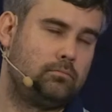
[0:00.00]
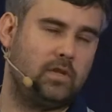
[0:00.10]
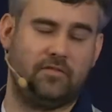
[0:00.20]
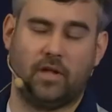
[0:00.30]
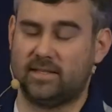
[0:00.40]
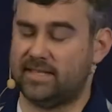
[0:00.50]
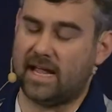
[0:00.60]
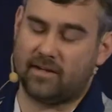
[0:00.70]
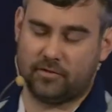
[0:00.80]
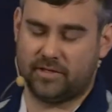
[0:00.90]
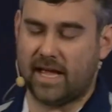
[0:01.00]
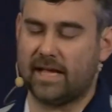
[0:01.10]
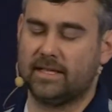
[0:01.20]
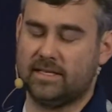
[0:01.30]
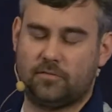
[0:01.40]
if not day after day,
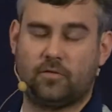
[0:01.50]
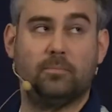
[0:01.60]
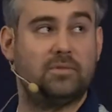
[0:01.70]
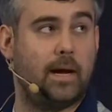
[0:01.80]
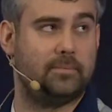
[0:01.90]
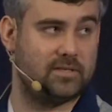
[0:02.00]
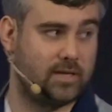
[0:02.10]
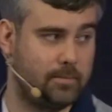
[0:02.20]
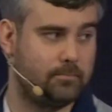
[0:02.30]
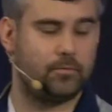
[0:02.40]
at least from time to time.